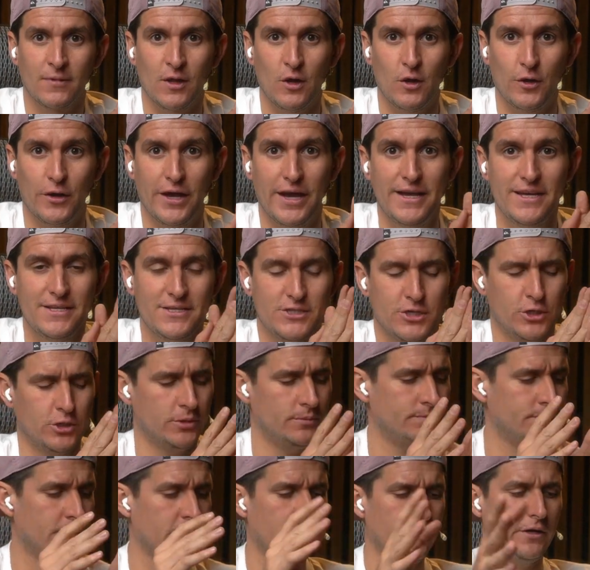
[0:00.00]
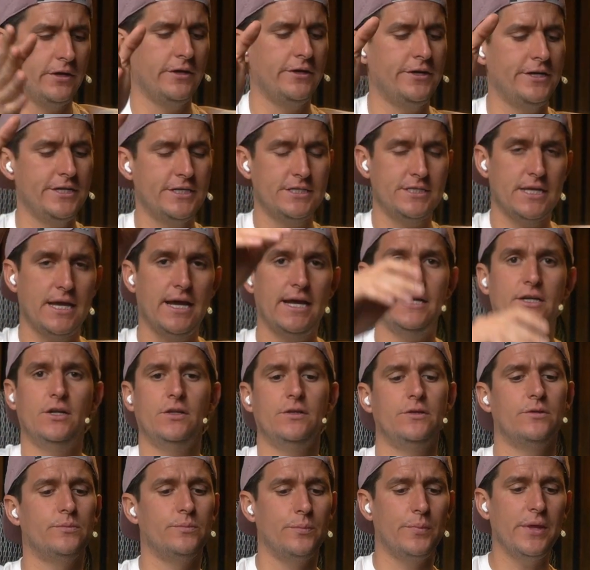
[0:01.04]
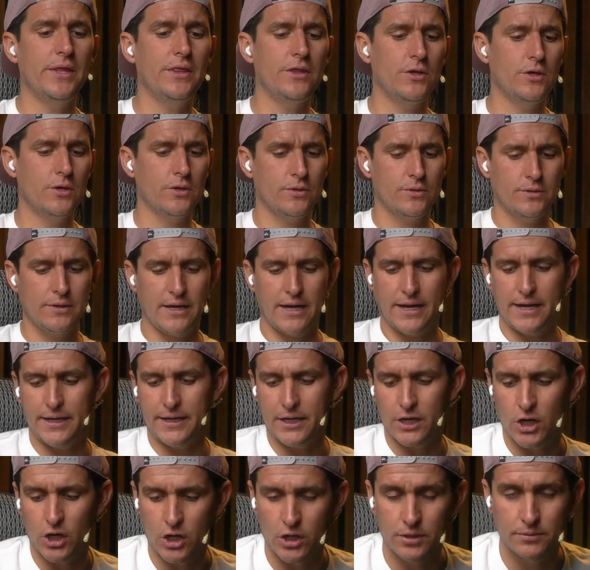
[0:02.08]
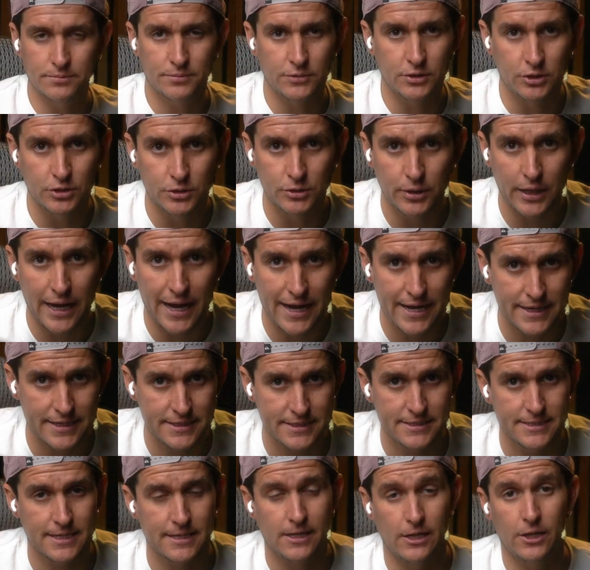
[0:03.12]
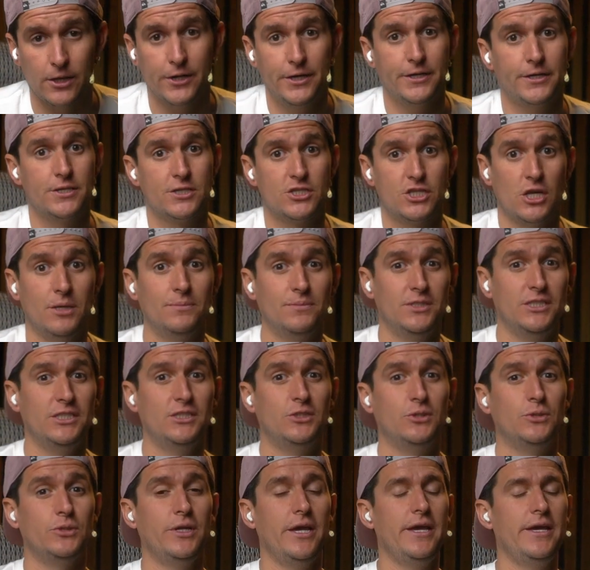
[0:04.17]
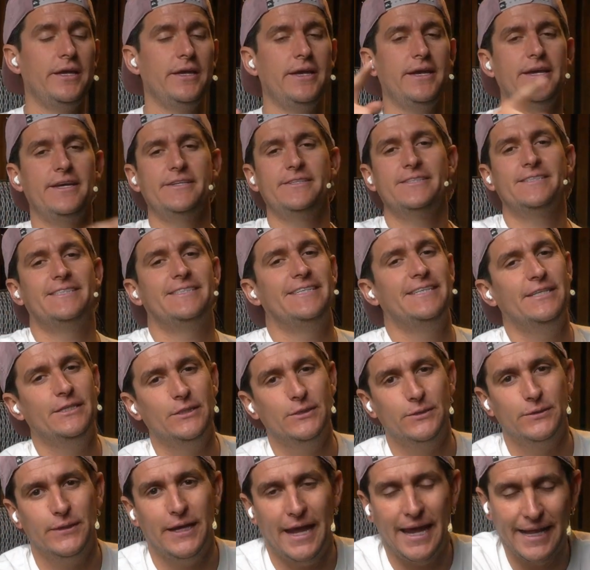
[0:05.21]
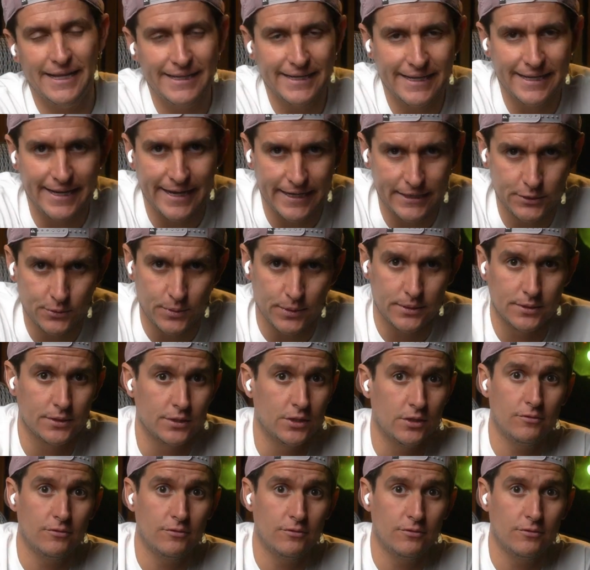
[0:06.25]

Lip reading: Okay, so here is another video. I hope you guys learned something today and see you in the next one.